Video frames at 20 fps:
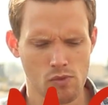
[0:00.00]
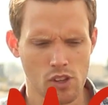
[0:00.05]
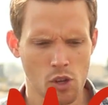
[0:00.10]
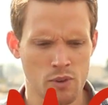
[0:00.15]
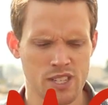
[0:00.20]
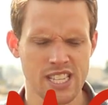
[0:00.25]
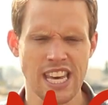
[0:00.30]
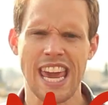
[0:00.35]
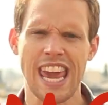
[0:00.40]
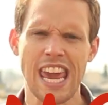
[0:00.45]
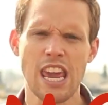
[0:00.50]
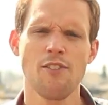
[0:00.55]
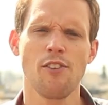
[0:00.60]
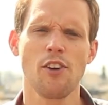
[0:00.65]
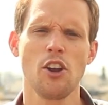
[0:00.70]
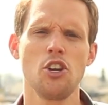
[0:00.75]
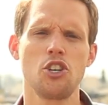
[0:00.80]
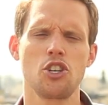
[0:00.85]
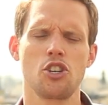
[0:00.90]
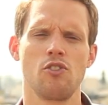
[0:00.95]
was the
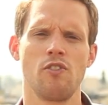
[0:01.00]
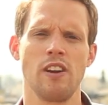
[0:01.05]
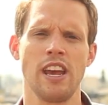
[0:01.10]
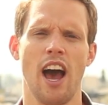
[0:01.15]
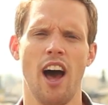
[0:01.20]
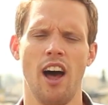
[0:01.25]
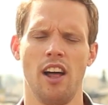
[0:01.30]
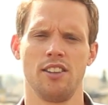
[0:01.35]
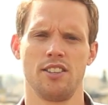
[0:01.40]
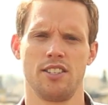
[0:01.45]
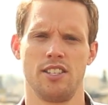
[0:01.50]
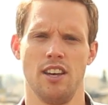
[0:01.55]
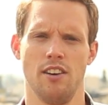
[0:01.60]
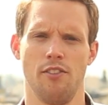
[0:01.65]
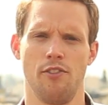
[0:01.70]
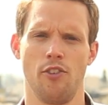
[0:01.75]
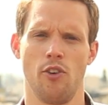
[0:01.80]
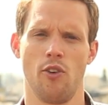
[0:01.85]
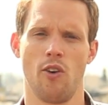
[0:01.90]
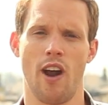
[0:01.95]
evolutionary answer
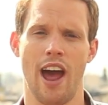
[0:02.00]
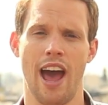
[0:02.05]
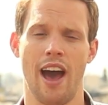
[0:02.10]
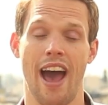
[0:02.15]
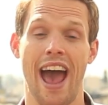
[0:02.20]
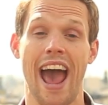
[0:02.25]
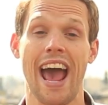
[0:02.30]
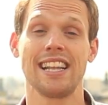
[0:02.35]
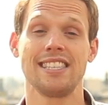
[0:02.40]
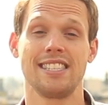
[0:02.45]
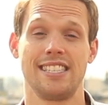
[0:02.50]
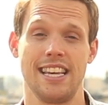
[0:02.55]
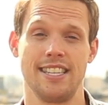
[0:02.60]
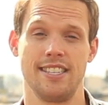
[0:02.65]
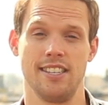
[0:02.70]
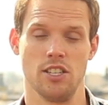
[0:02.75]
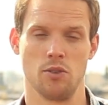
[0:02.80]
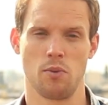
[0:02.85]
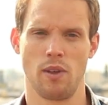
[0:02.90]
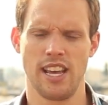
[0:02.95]
for our
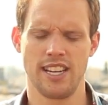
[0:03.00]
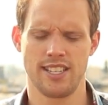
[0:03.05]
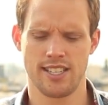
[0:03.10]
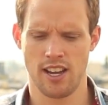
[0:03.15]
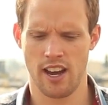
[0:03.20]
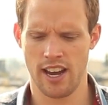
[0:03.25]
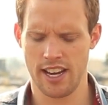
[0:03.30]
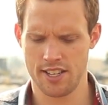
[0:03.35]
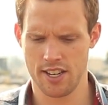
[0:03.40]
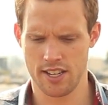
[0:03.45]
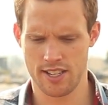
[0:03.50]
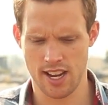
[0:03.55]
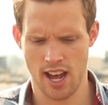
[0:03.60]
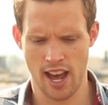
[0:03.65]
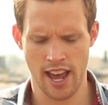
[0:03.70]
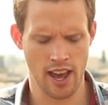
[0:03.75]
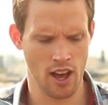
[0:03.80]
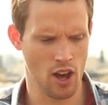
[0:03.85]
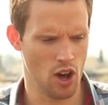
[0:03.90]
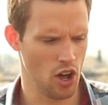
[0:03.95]
ancestors when they started to
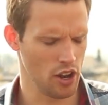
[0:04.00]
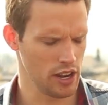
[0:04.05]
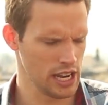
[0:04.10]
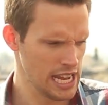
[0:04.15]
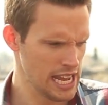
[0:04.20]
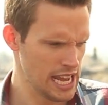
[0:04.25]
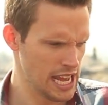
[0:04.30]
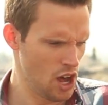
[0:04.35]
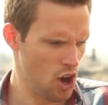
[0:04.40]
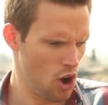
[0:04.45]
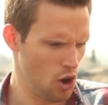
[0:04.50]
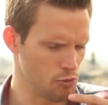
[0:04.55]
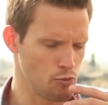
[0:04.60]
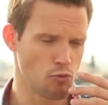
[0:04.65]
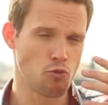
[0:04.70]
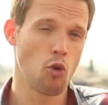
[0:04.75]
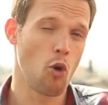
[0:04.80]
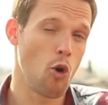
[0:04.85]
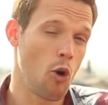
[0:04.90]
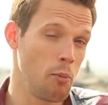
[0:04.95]
diet on
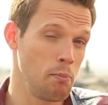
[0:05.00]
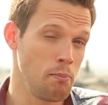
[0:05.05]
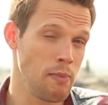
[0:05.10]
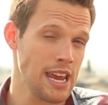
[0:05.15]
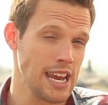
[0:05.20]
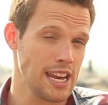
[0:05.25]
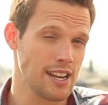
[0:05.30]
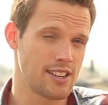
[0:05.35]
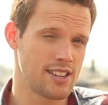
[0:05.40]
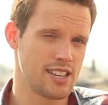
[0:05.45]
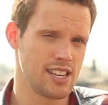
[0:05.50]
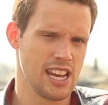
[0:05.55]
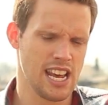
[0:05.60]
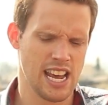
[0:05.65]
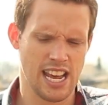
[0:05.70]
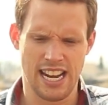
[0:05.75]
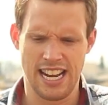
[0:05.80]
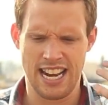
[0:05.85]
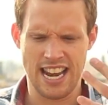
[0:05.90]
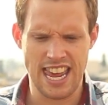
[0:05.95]
raw meat,
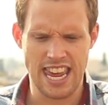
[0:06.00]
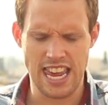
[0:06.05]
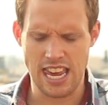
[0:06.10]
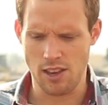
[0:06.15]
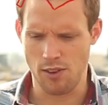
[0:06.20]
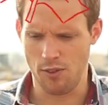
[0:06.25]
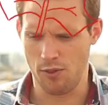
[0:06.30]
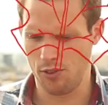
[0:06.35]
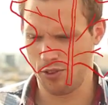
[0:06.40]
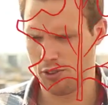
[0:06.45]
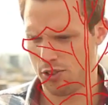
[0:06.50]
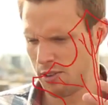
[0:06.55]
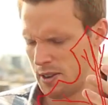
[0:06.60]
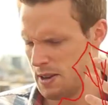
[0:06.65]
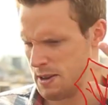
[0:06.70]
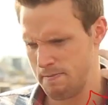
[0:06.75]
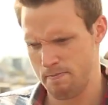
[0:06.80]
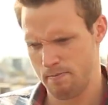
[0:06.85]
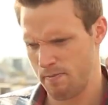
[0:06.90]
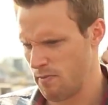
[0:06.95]
leaves,
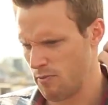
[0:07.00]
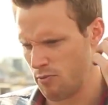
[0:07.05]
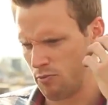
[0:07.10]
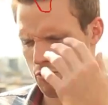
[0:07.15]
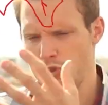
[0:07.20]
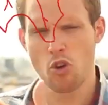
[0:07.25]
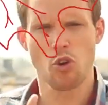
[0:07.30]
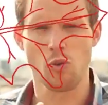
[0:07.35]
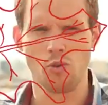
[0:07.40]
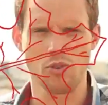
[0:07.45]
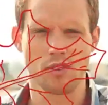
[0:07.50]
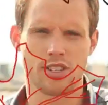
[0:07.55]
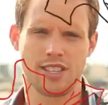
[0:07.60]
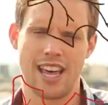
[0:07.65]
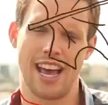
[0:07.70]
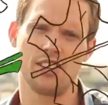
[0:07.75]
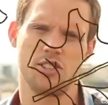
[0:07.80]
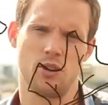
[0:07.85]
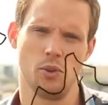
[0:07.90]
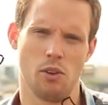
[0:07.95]
roots,
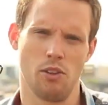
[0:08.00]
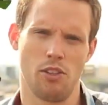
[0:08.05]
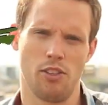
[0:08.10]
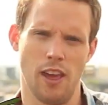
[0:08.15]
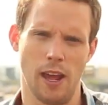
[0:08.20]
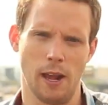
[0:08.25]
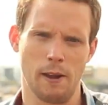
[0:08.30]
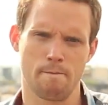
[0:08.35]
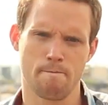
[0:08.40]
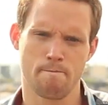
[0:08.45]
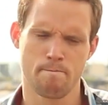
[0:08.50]
that sort of thing.